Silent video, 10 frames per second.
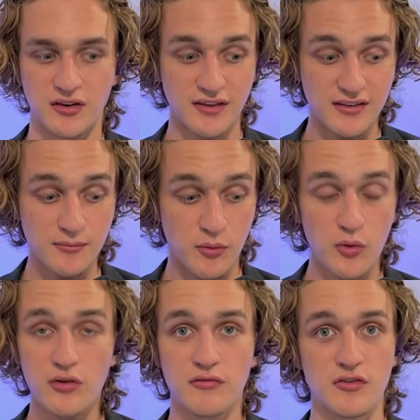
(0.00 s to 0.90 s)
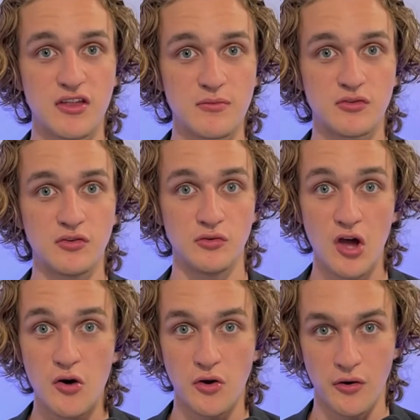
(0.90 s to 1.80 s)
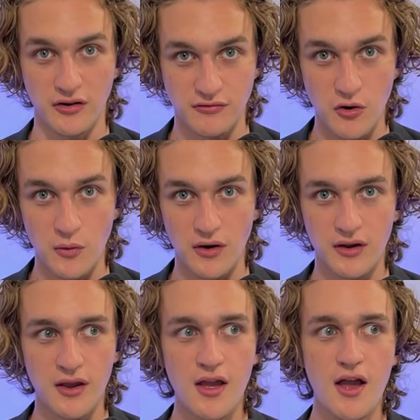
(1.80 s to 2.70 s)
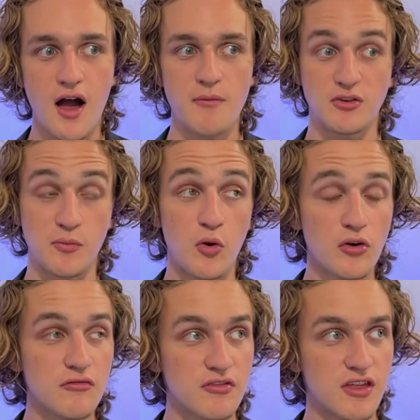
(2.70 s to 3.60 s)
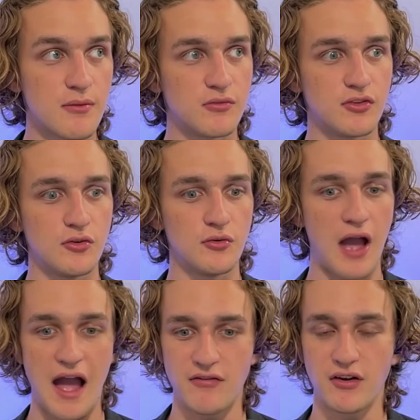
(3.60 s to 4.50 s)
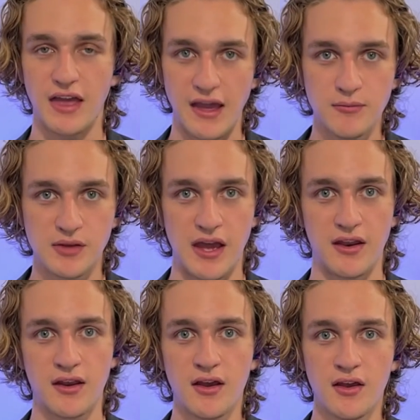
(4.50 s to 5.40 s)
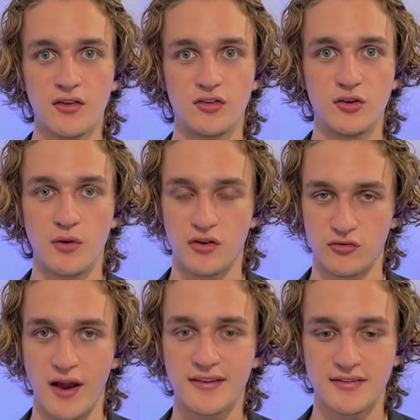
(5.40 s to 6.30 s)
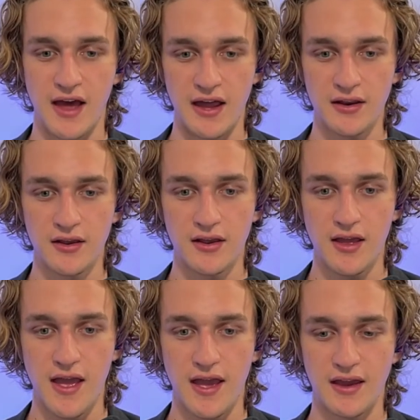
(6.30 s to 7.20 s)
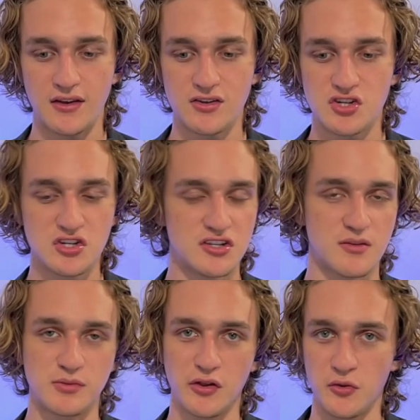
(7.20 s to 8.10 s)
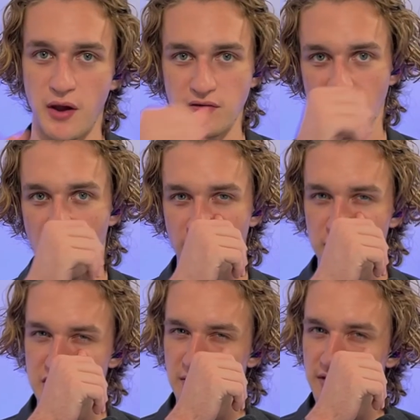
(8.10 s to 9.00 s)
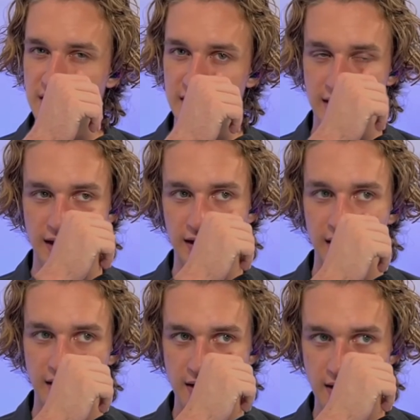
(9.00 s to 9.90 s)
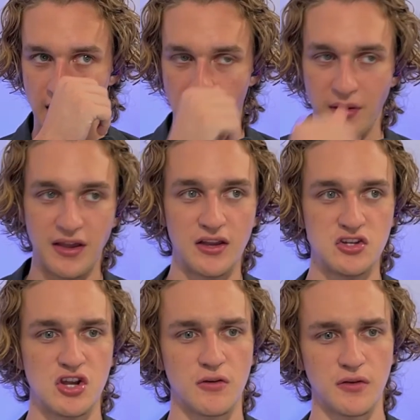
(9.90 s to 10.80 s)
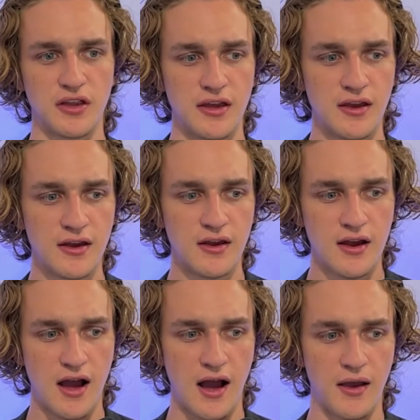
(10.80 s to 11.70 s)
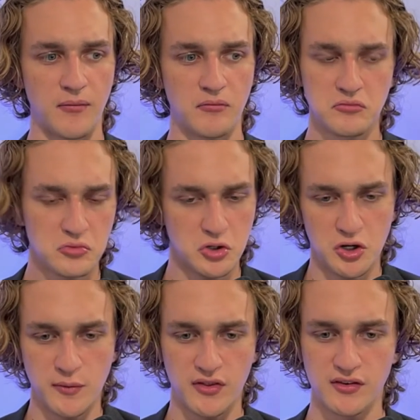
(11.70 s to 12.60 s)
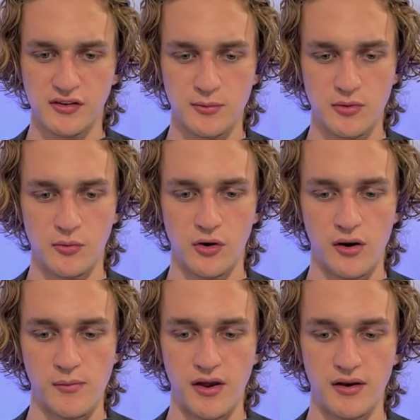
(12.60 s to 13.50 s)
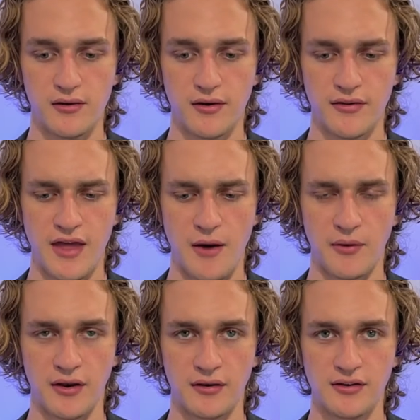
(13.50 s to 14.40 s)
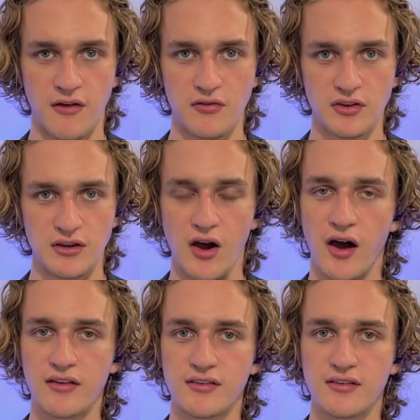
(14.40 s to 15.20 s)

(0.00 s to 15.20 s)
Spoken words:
Because that's important for them to know going forward. I mean, it's important for them to have a game plan to address that. And she just completely waved it off, which I really didn't like. Again, generally, I'm good with Elizabeth Warren, but on that one, definitely not.